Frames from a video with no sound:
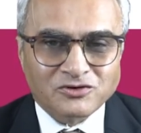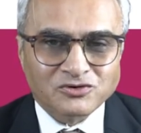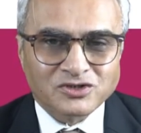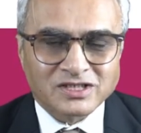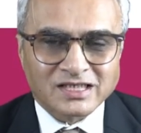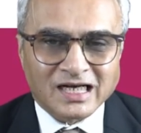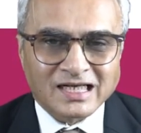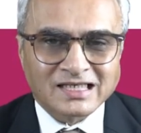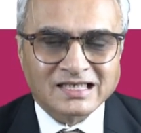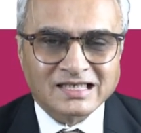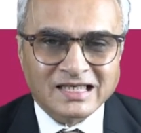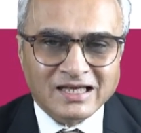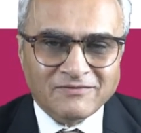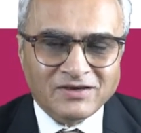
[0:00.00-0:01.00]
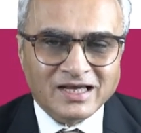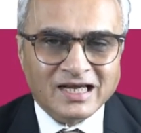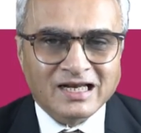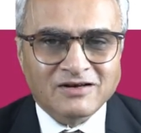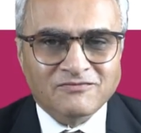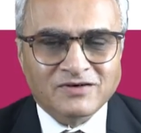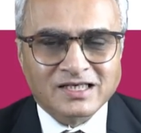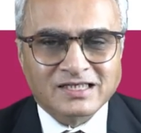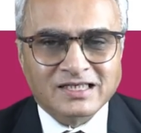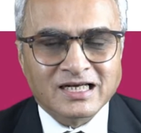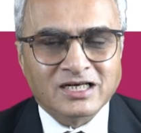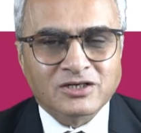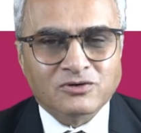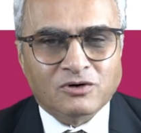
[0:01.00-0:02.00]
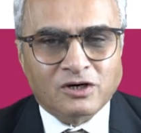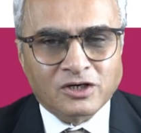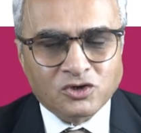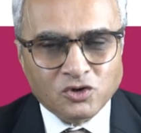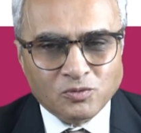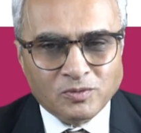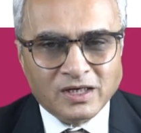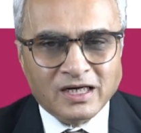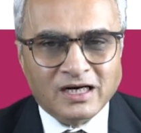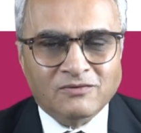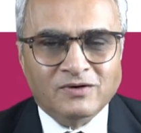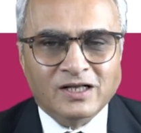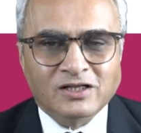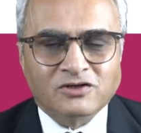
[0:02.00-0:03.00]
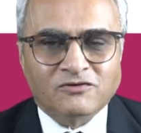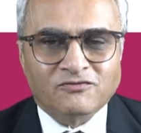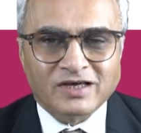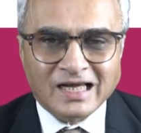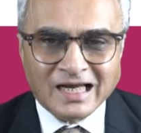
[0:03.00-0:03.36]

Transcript: to start saving and investing to accumulate wealth of